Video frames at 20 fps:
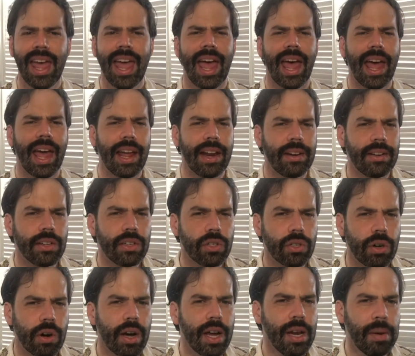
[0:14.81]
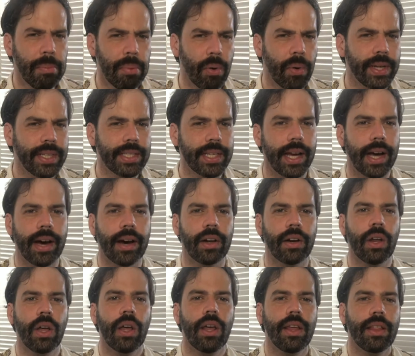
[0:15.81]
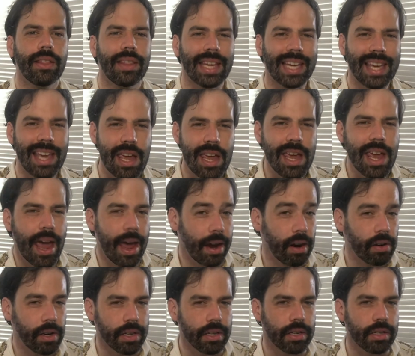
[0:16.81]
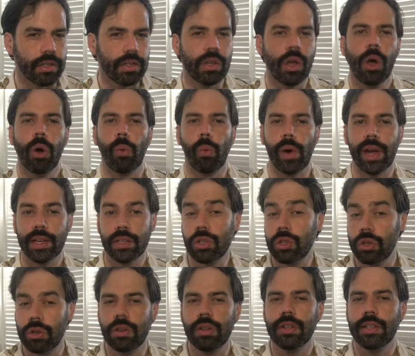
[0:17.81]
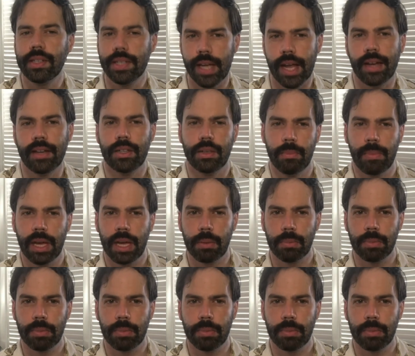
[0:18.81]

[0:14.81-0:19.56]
and try and point out the key areas where students tend to make